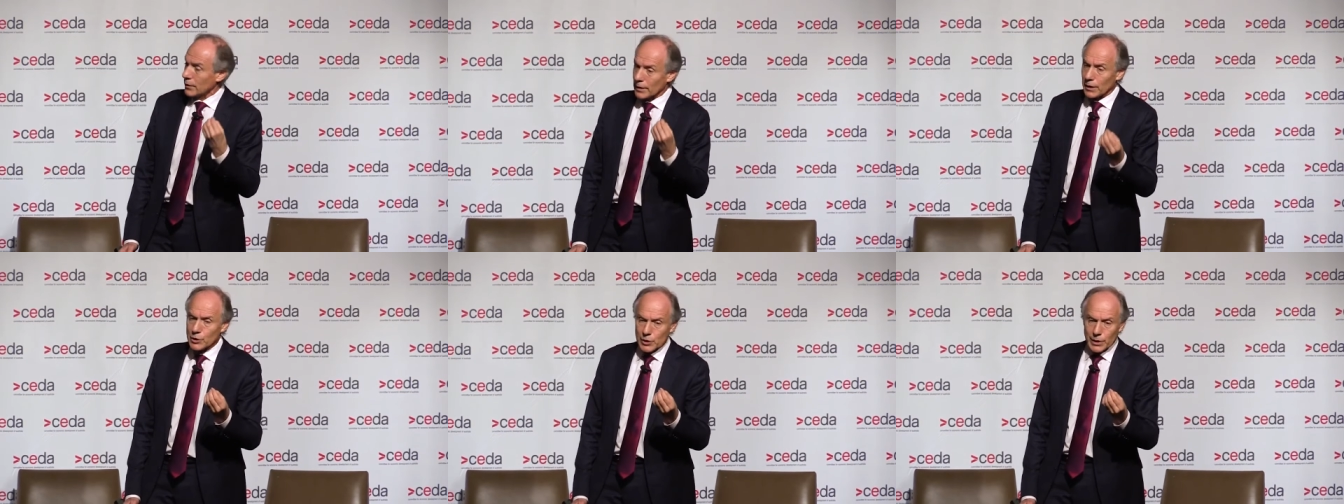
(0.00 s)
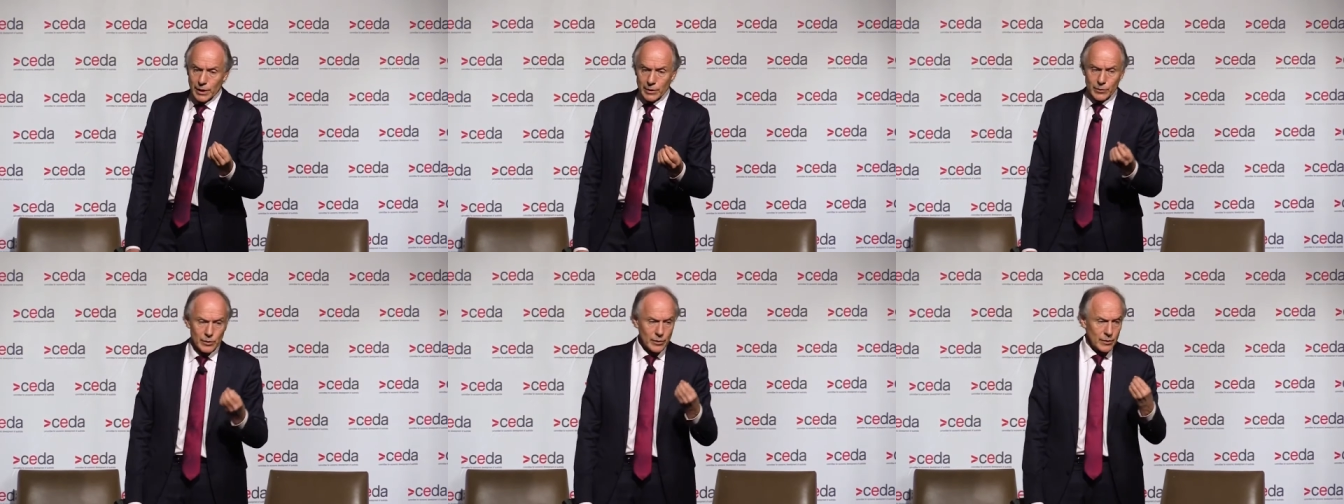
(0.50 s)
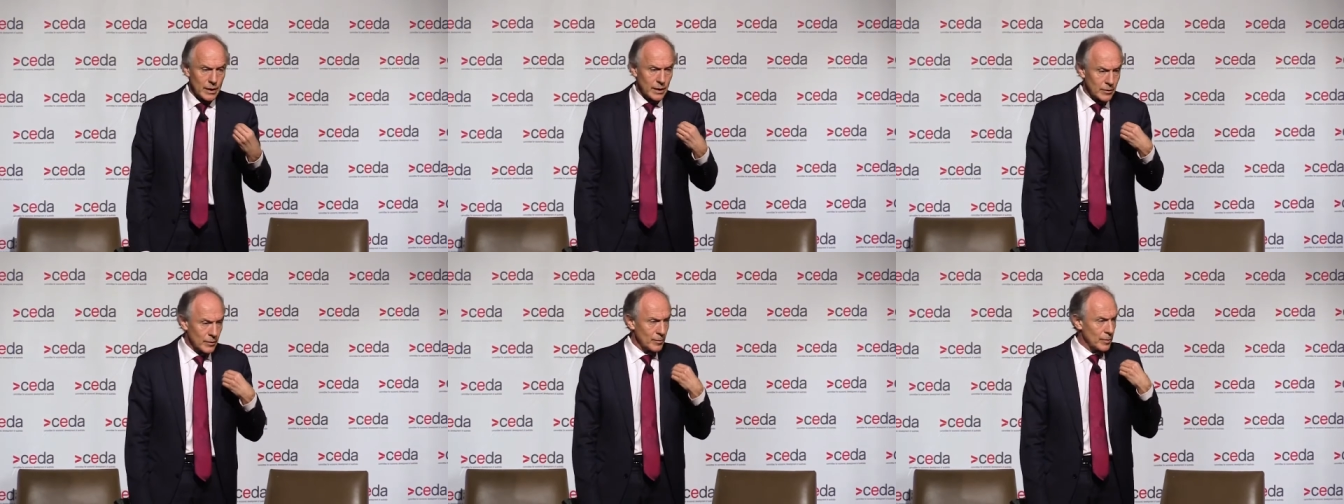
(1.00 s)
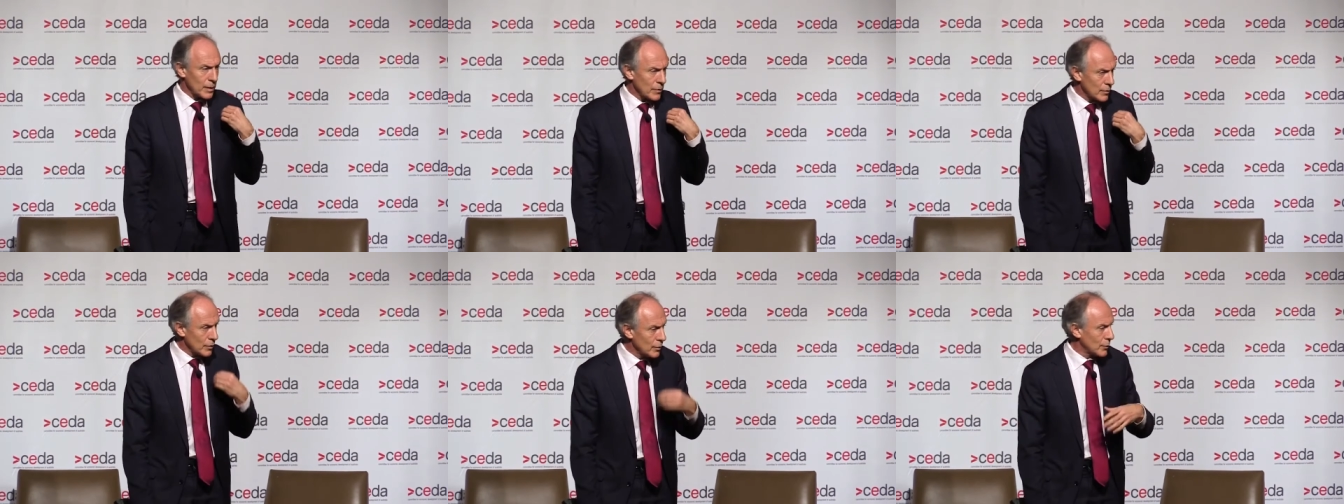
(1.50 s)
the Energy Council has asked
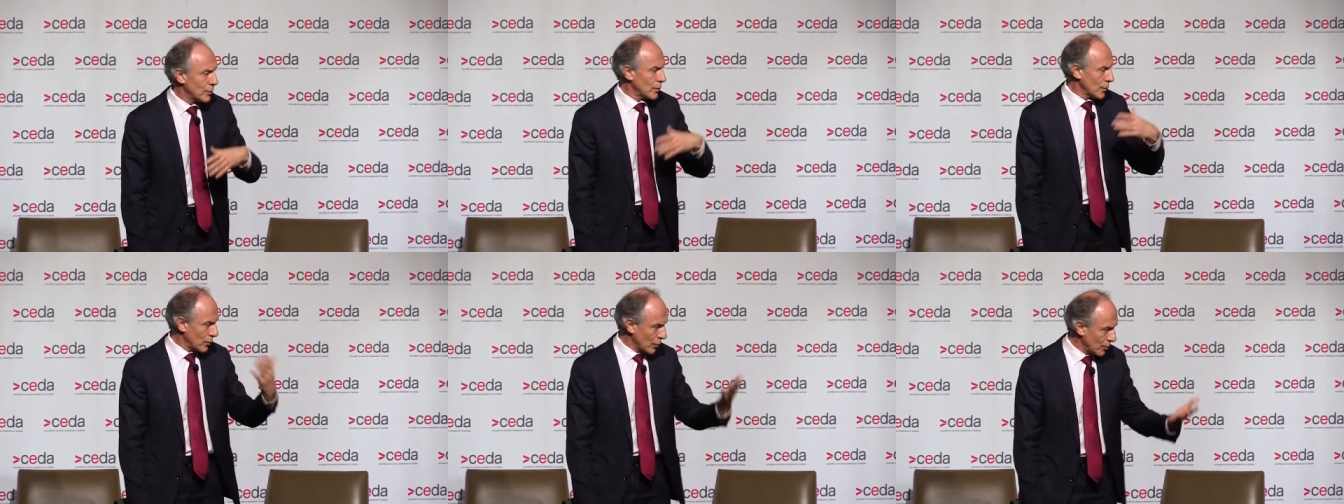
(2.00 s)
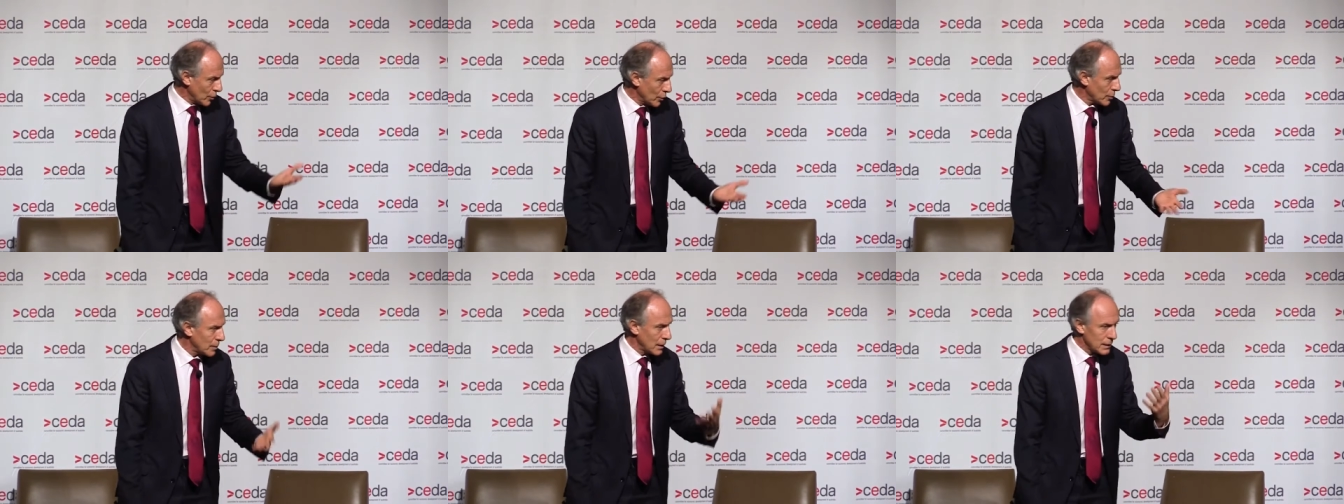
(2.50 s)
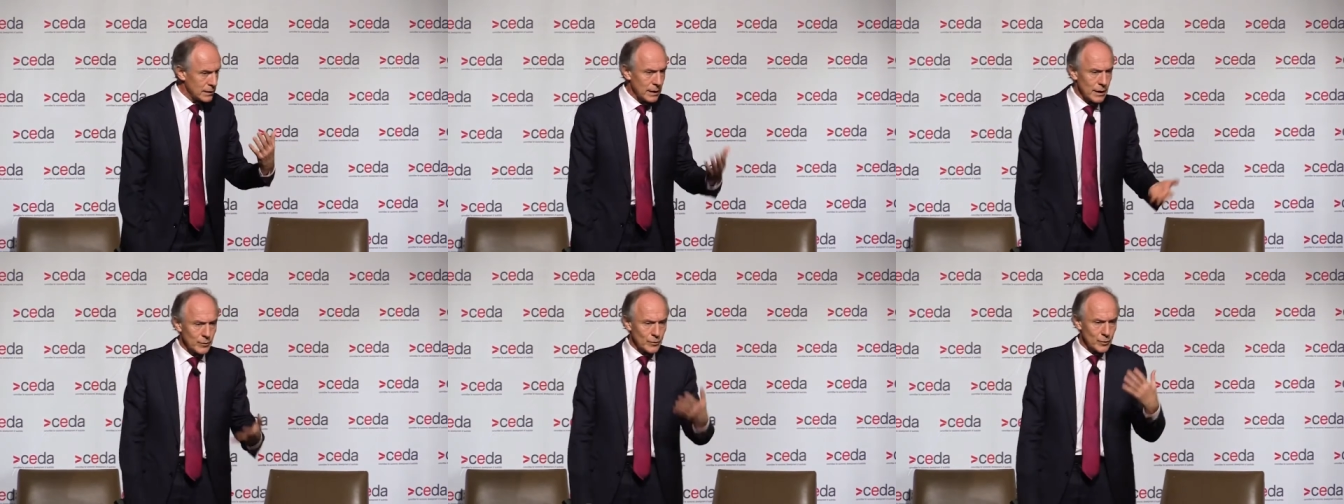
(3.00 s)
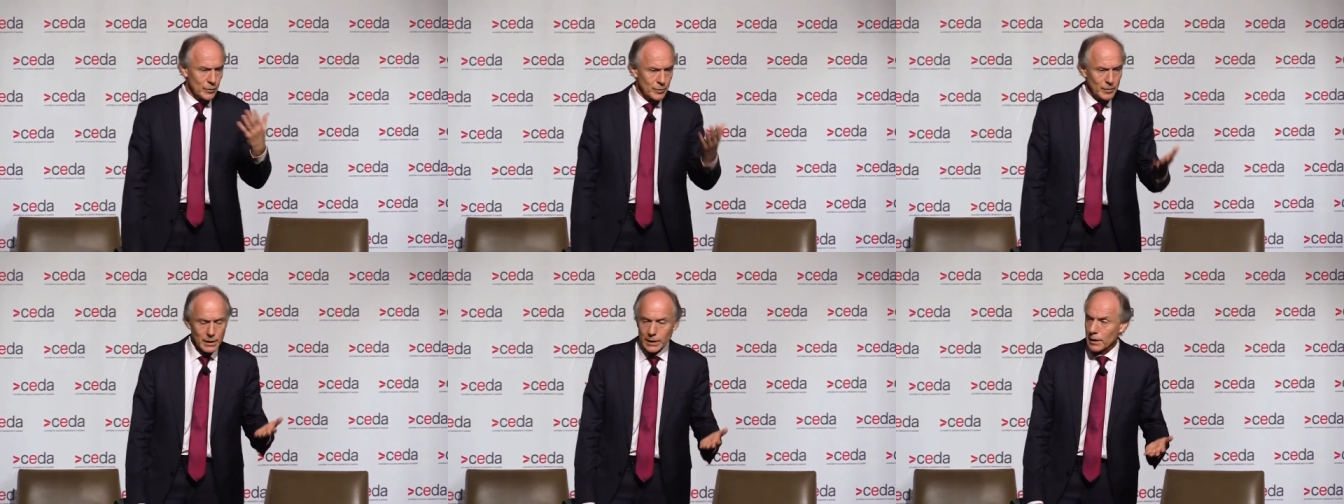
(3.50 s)
myself, supported by a task
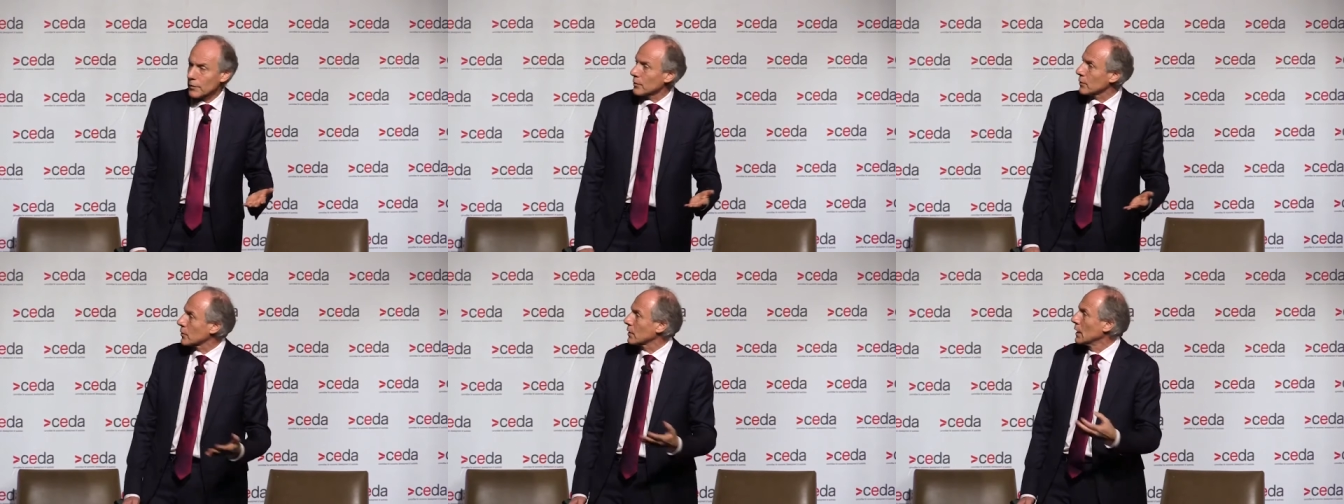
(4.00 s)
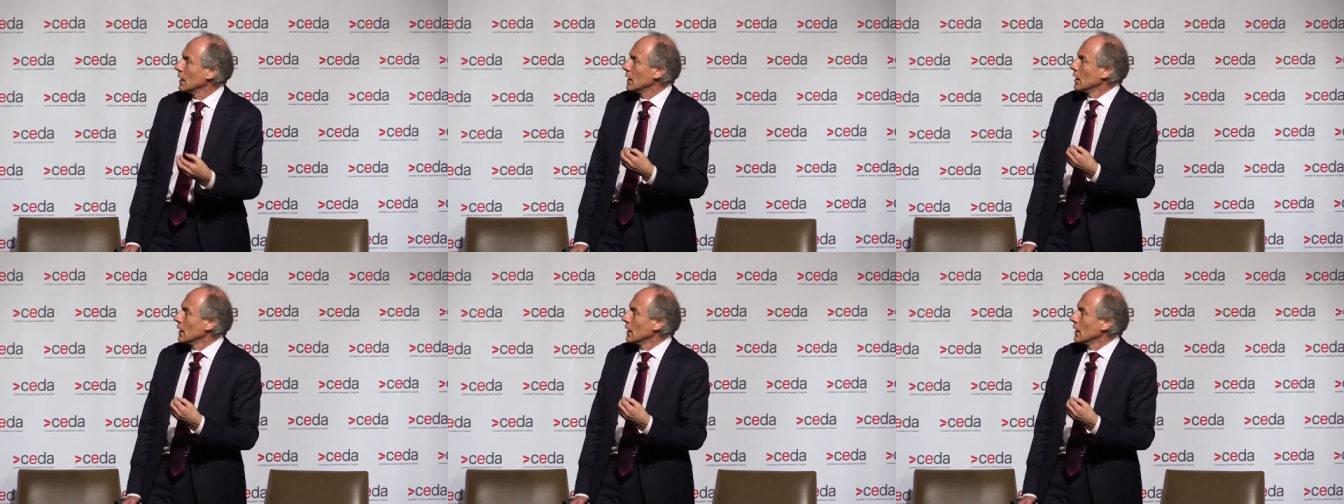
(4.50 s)
force and many others,